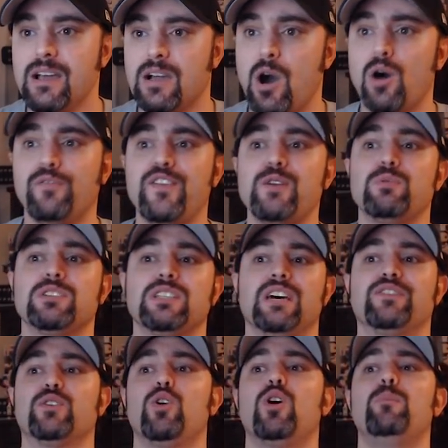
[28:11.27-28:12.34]
Kofi was
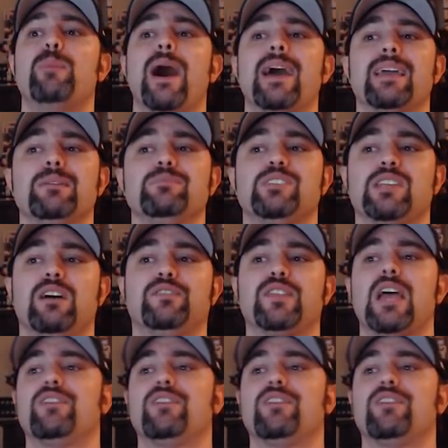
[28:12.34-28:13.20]
left all by himself